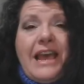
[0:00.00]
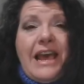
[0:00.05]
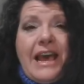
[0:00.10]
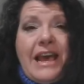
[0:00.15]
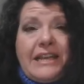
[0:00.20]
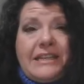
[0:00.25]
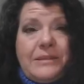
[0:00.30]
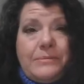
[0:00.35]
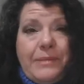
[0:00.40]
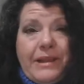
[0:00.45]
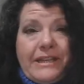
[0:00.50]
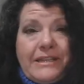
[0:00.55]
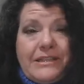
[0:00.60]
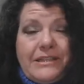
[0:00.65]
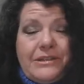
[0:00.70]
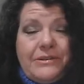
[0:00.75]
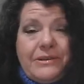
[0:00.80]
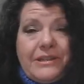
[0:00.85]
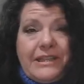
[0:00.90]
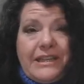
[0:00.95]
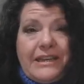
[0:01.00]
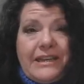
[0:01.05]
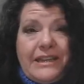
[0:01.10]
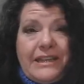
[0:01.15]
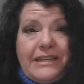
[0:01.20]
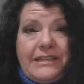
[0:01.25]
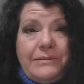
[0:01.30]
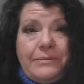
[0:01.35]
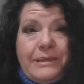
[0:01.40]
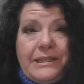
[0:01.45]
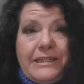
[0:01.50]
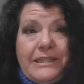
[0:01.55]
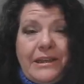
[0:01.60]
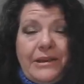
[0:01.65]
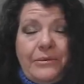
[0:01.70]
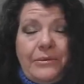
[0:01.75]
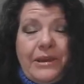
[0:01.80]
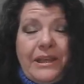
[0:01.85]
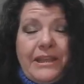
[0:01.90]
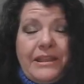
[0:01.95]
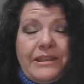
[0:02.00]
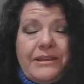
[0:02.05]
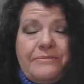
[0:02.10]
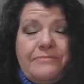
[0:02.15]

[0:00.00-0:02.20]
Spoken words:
aspects to it that need to be dealt with.